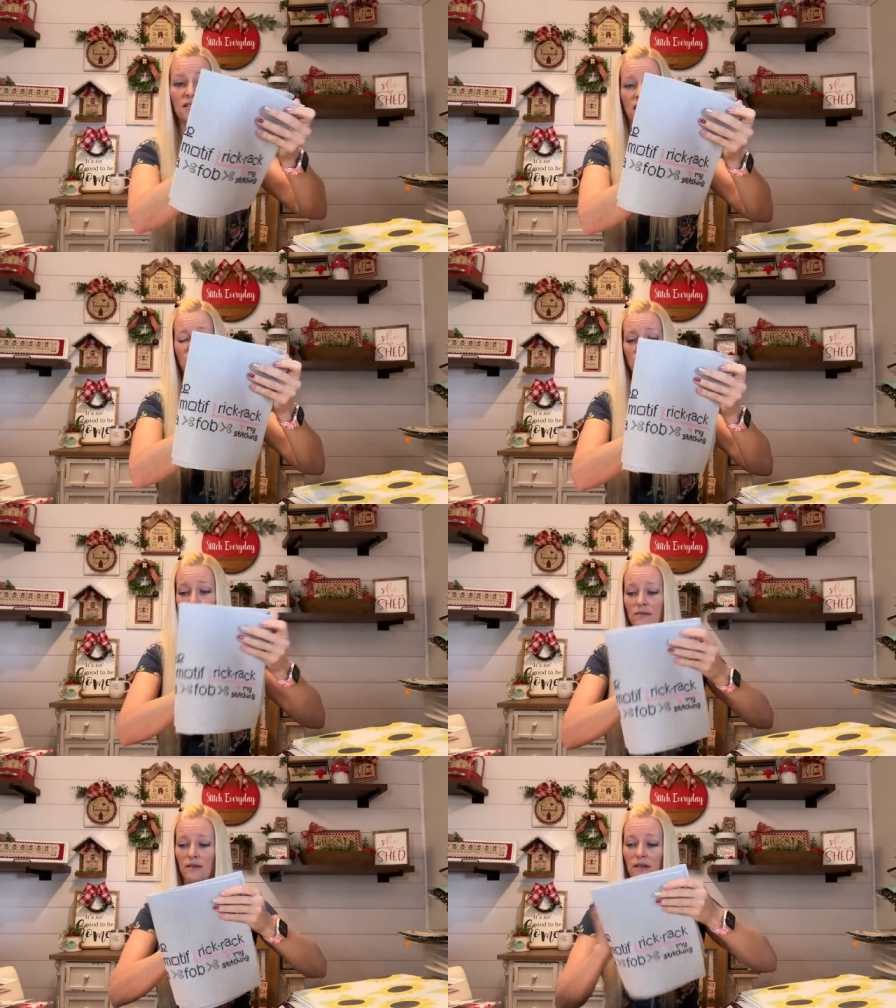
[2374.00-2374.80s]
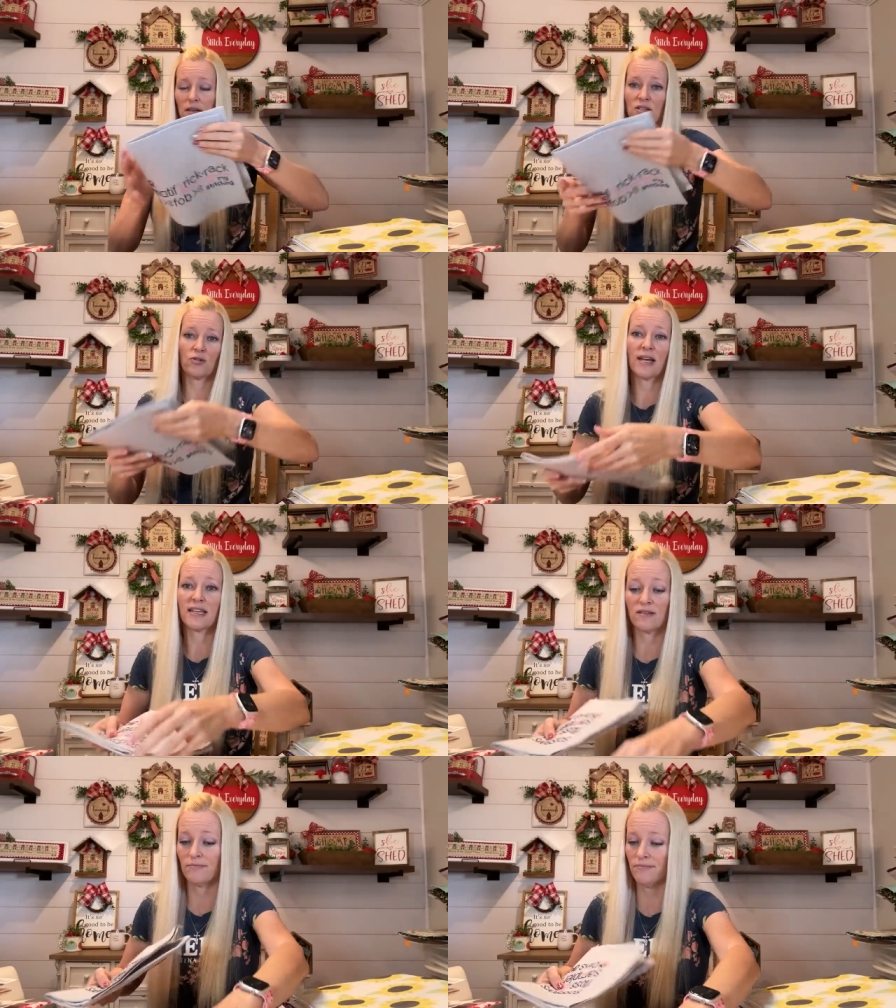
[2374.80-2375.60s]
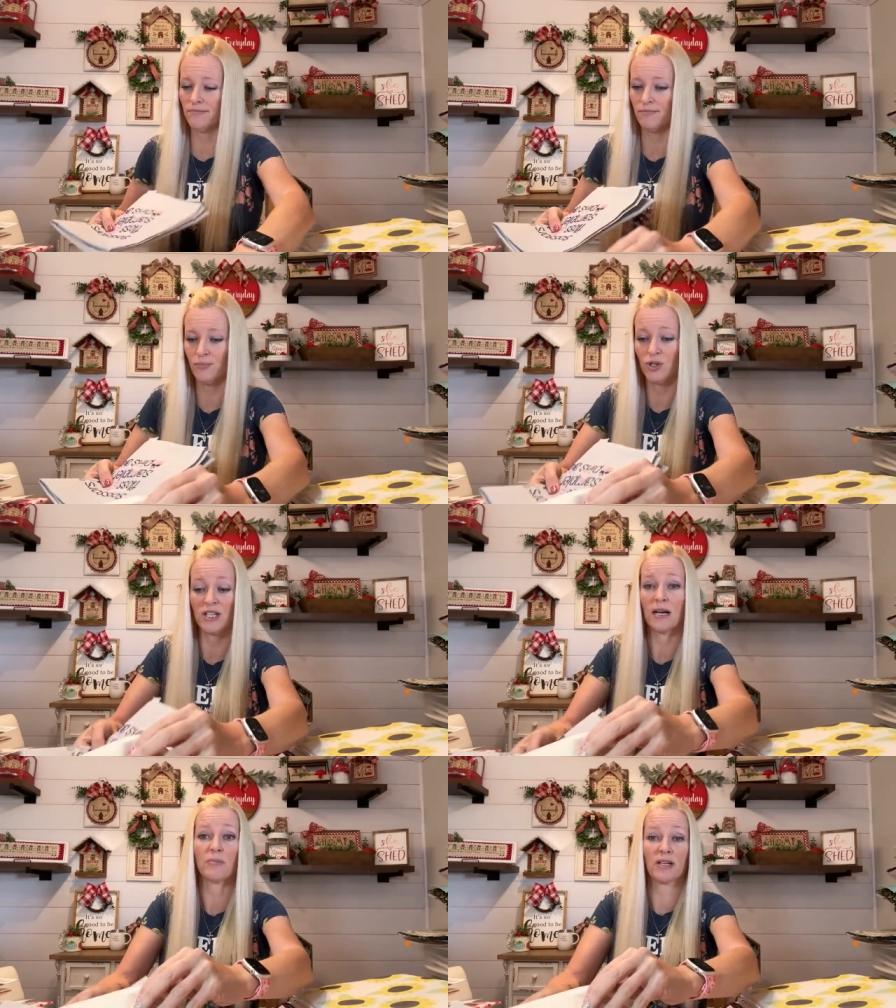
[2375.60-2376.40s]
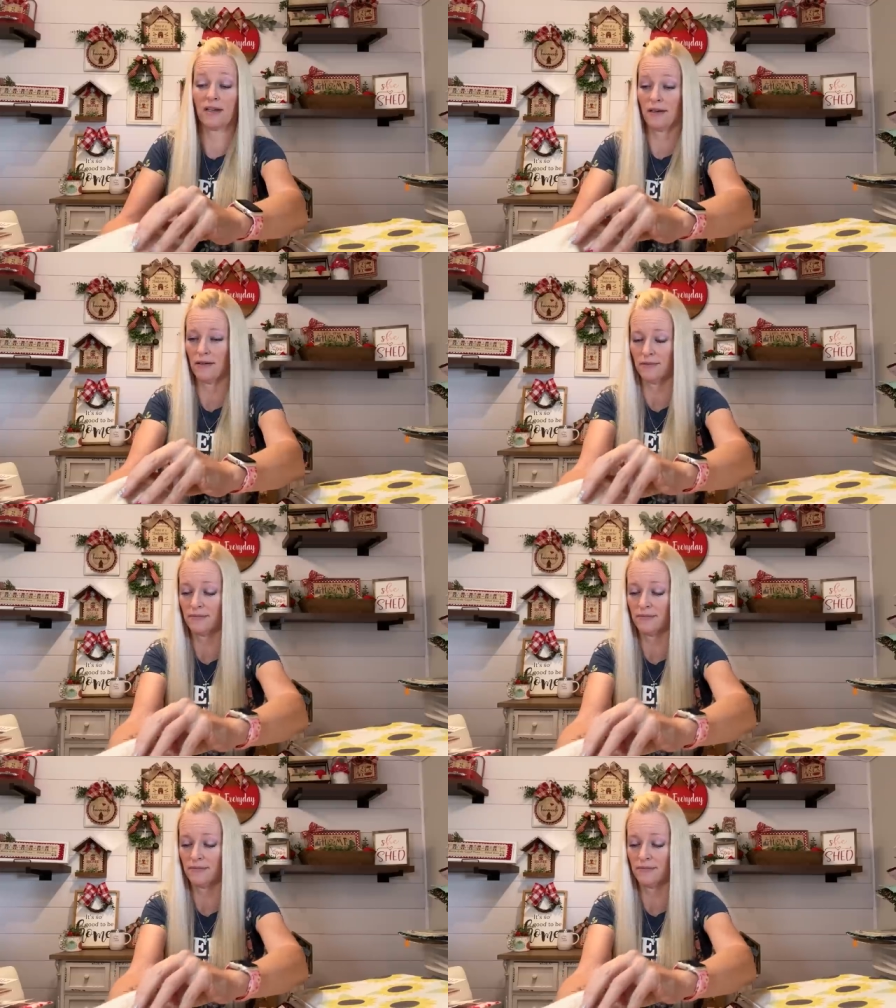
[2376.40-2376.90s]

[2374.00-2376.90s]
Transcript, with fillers: done so I could put it up in here.